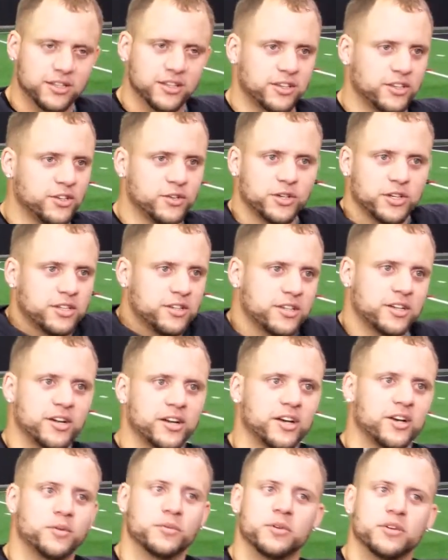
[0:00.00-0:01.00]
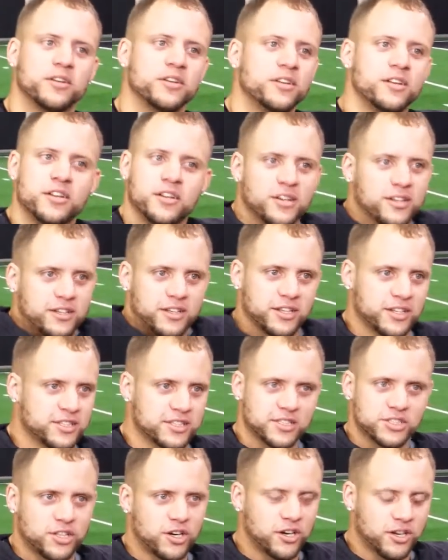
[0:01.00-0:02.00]
and you hit their helmet, then it's
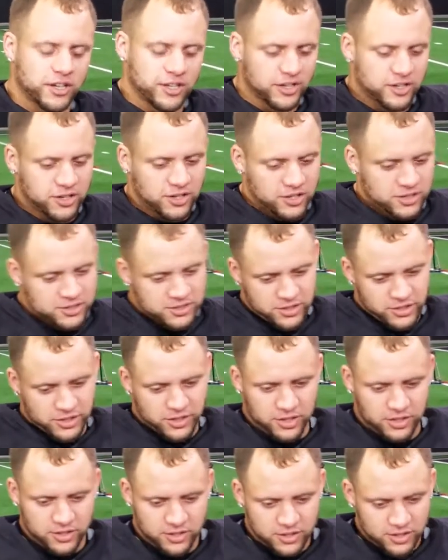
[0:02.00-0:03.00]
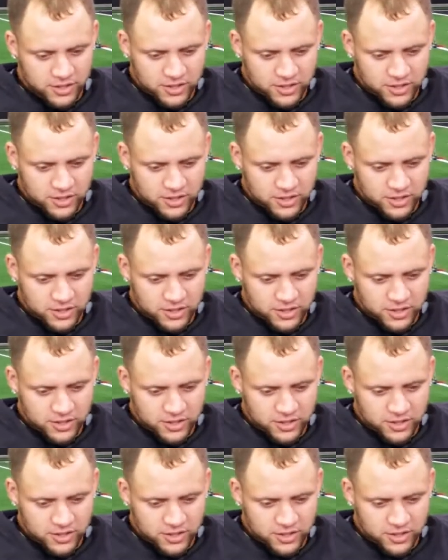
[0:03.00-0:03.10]
a targeting call. So, you know,